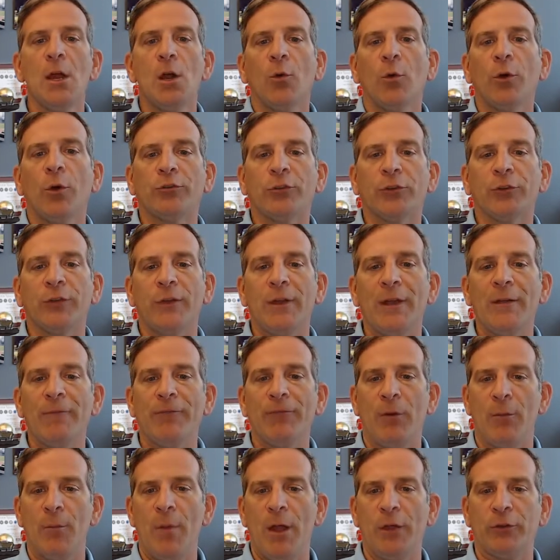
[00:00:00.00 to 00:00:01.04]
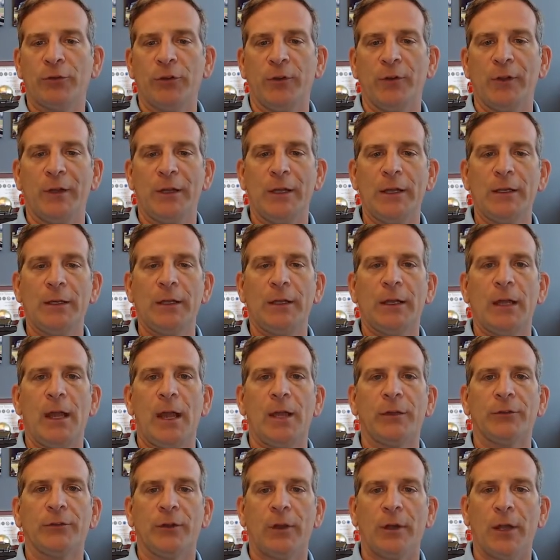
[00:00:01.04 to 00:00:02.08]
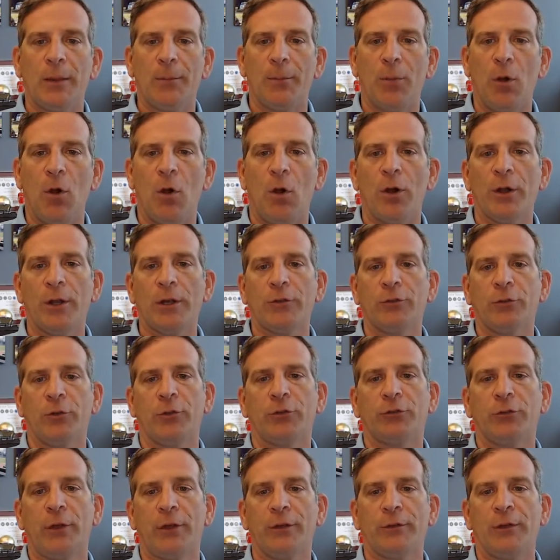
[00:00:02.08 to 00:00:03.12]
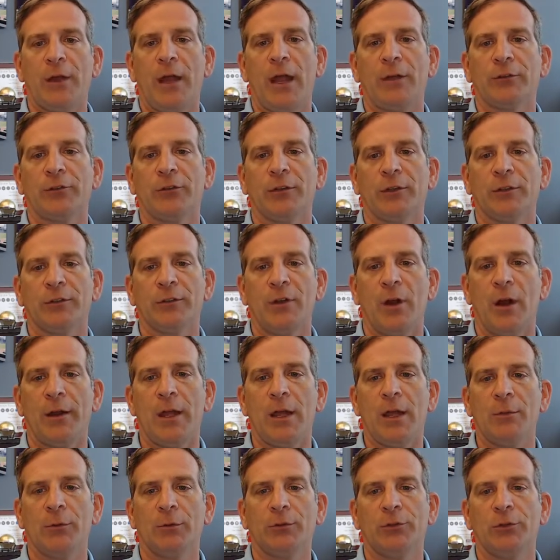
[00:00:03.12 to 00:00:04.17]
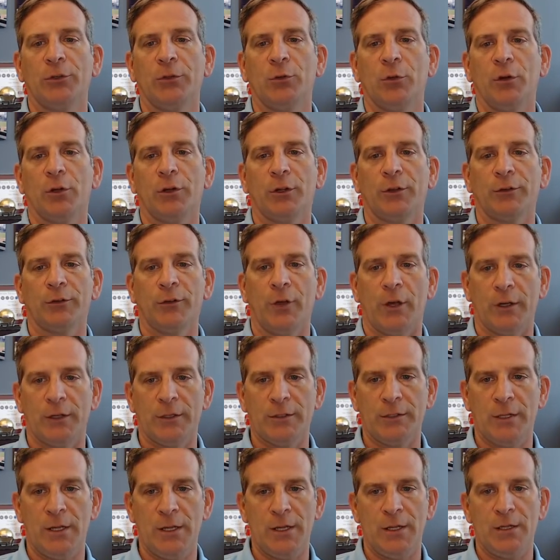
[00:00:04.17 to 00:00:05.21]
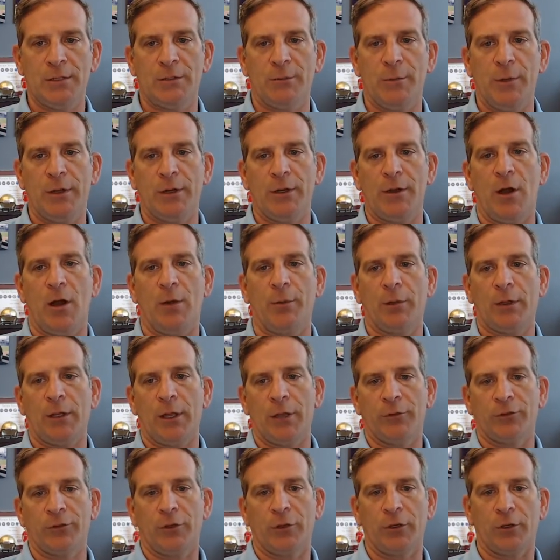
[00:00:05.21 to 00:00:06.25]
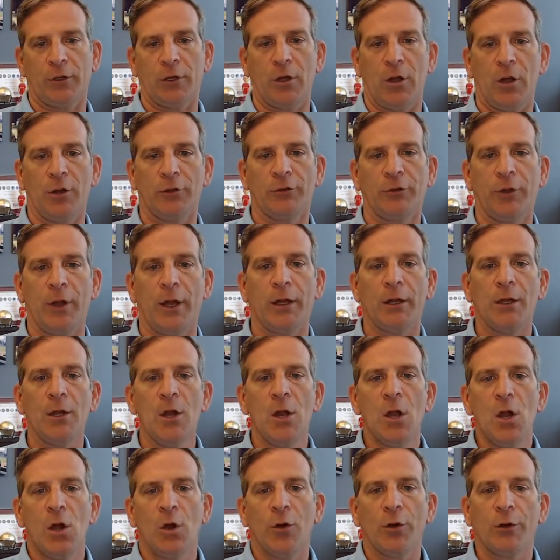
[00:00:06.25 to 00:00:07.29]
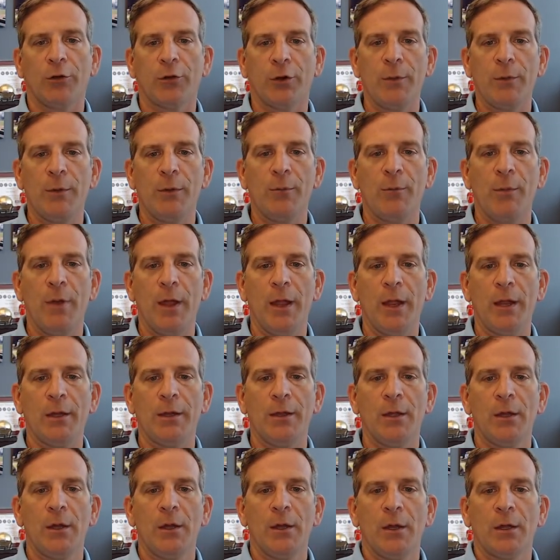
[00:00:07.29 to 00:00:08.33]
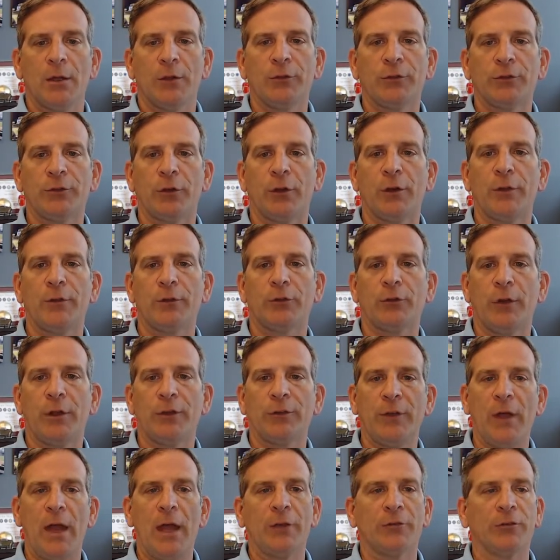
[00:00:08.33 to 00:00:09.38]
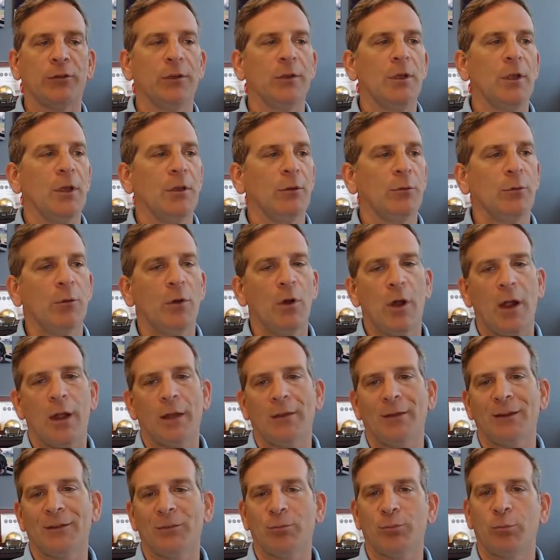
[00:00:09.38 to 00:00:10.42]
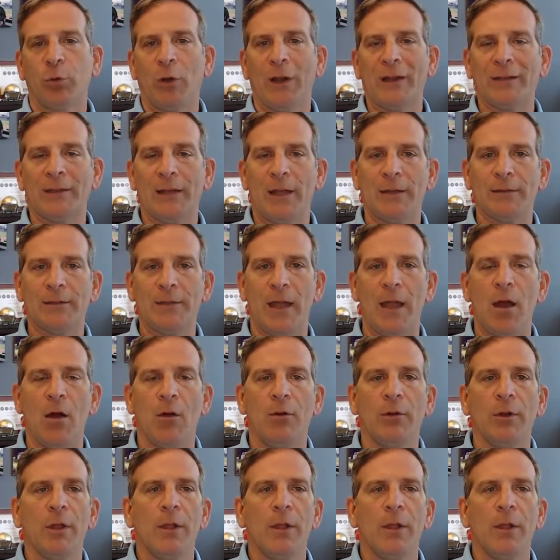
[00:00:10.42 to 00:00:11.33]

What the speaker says: which is information that indicates that a party to a transaction is not able to or does not intend to meet an obligation under contract or agreement made concerning the transaction. All right, let's break that down.